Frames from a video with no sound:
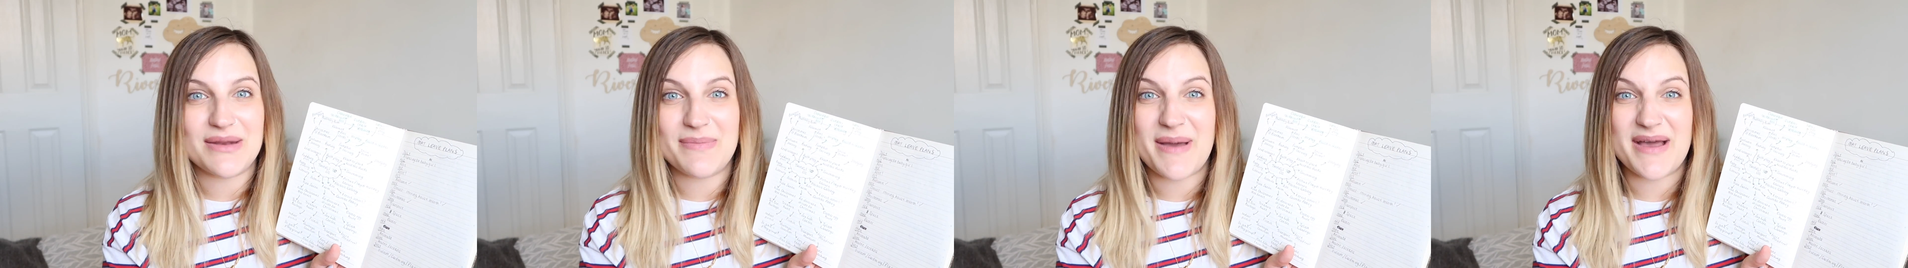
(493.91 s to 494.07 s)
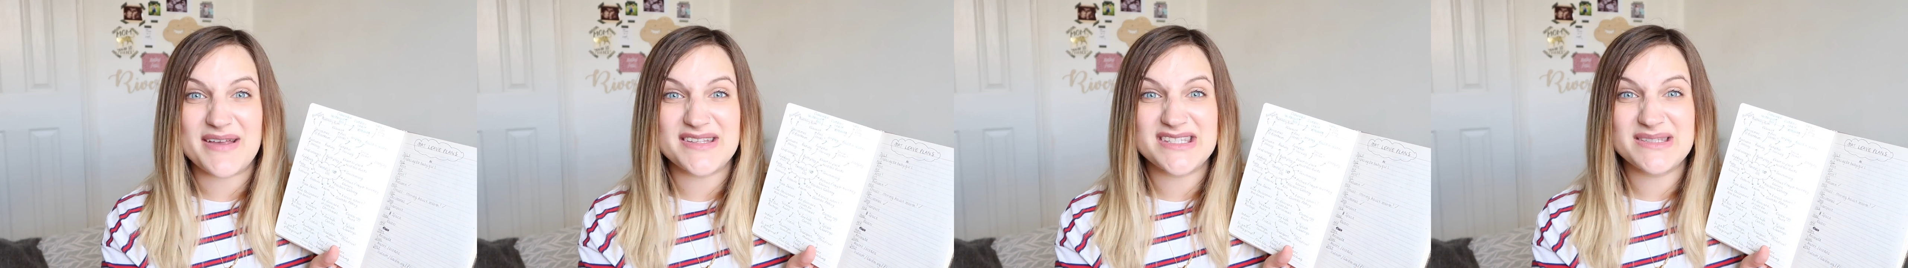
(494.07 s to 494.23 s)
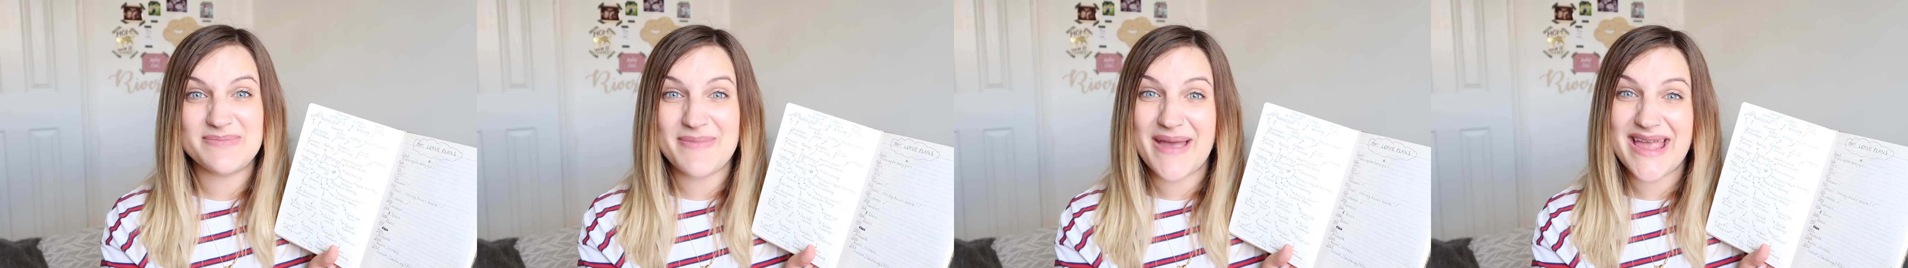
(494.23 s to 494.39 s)

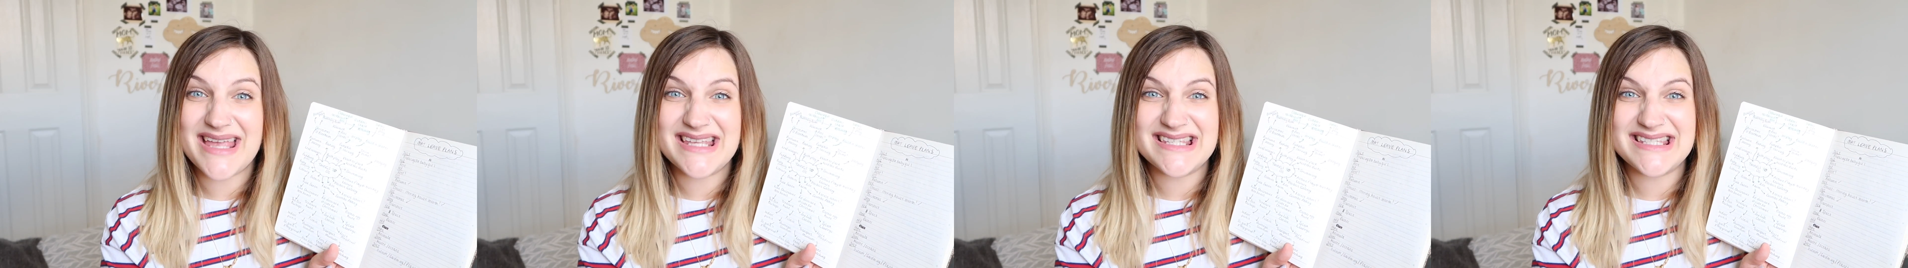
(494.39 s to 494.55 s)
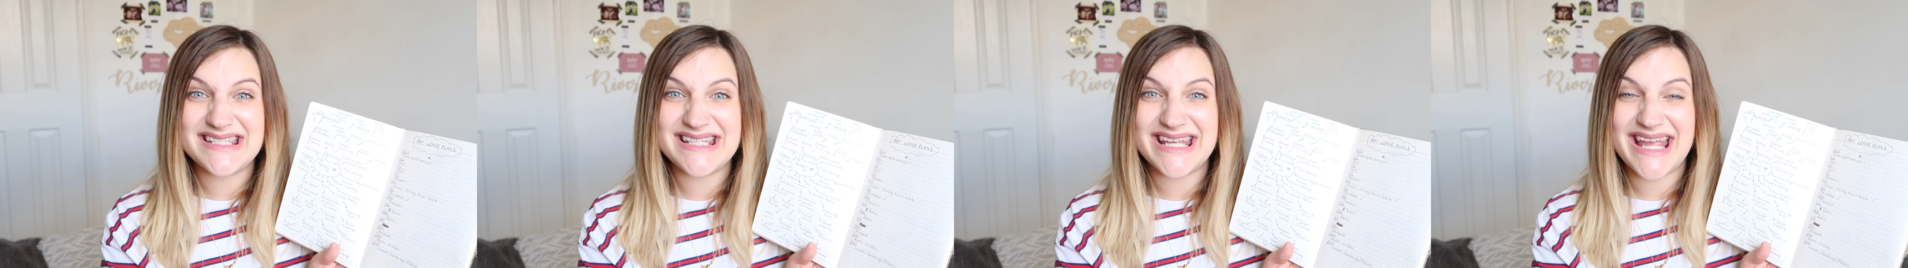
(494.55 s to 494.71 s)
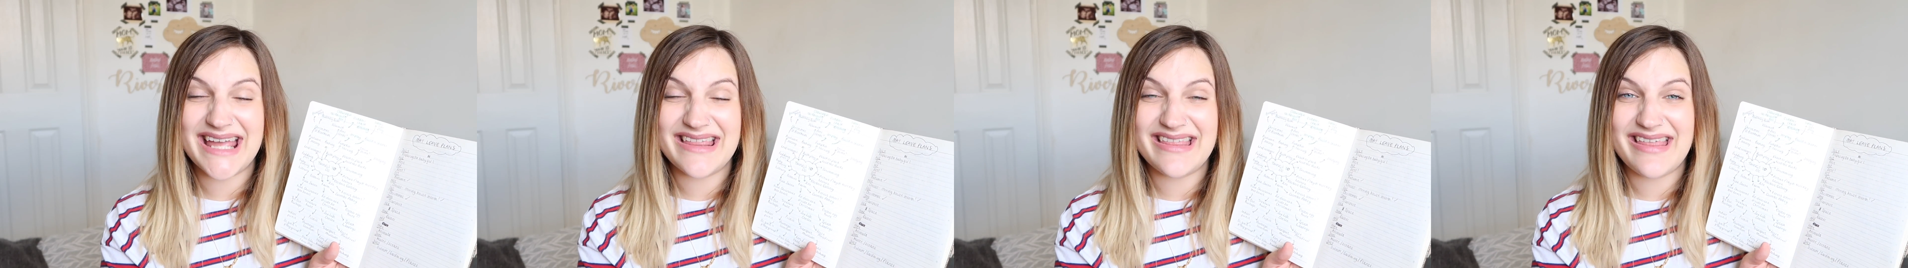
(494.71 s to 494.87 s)
about
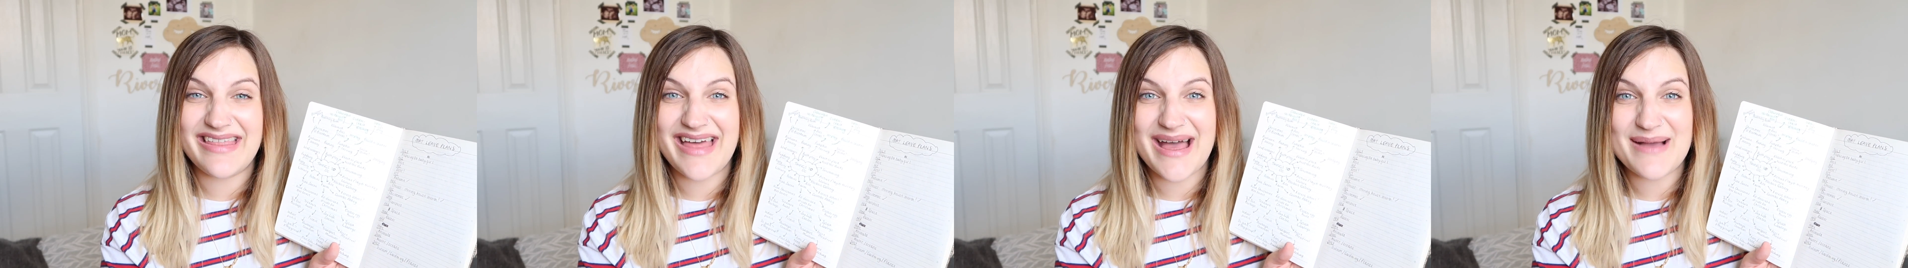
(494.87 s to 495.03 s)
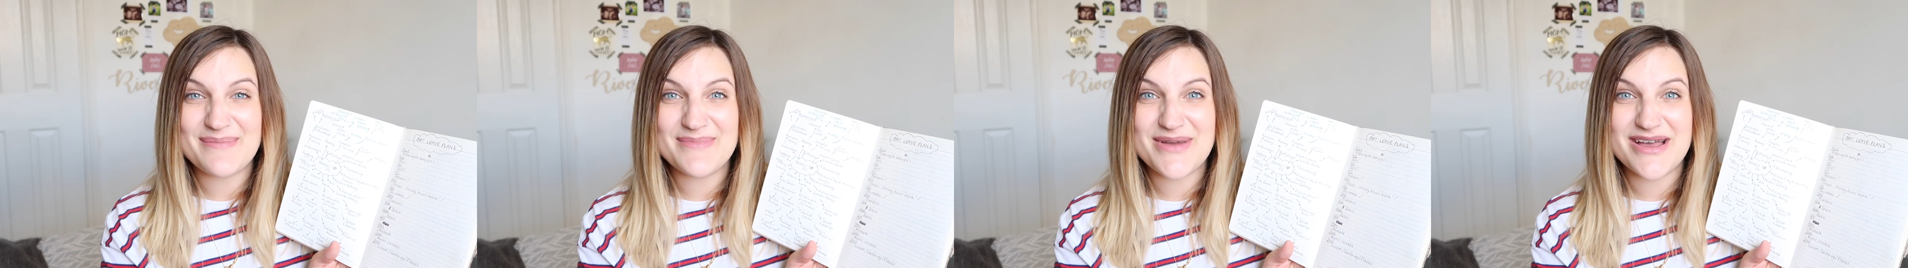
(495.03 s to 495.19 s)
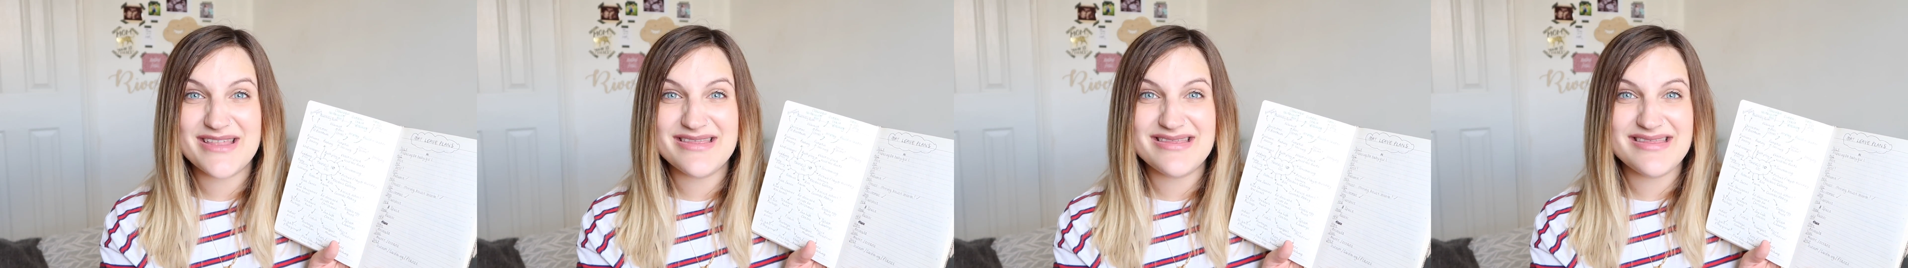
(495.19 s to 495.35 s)
space together
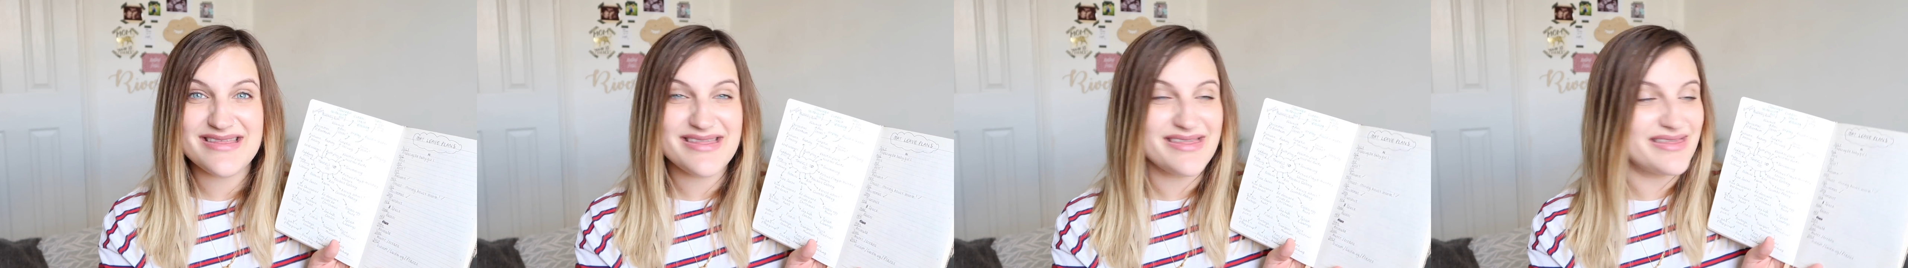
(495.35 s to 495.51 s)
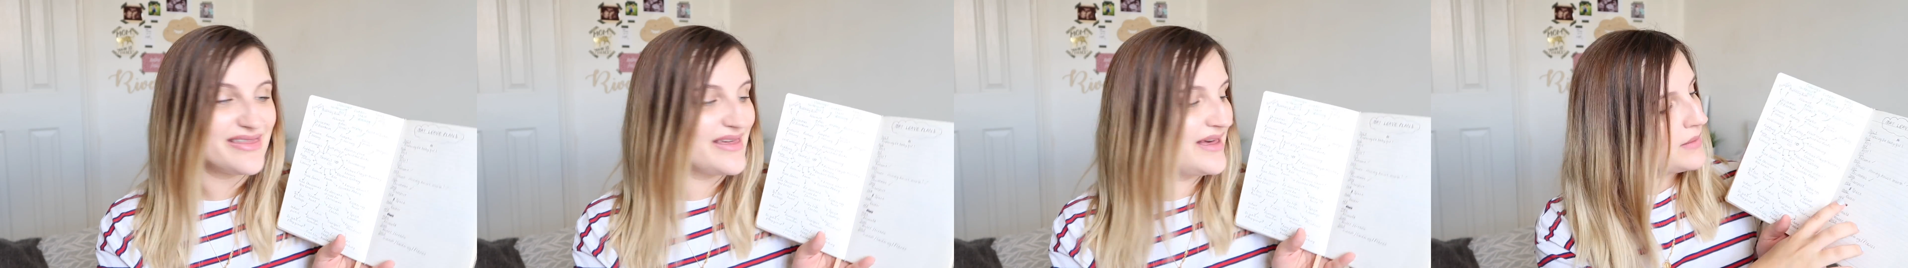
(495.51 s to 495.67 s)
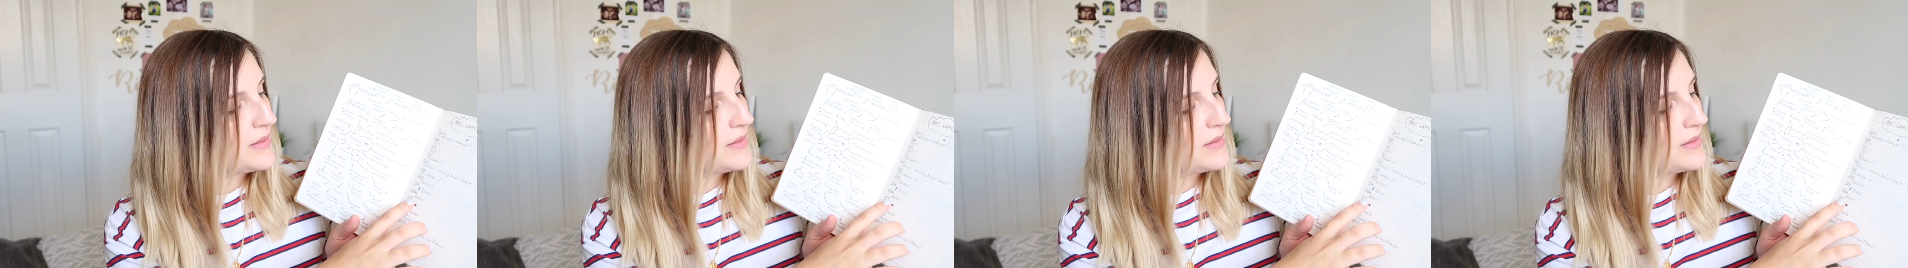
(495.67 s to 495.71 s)
that month.